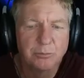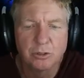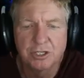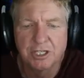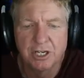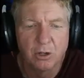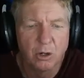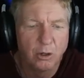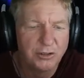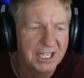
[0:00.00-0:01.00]
We're looking at
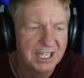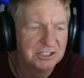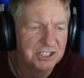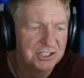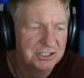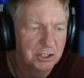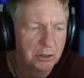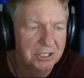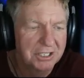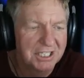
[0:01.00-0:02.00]
all the energy that's
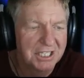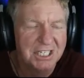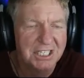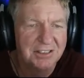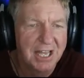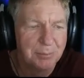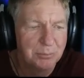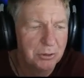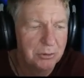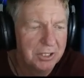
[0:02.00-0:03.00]
currently hitting that
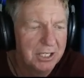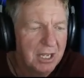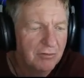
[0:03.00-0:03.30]
buoy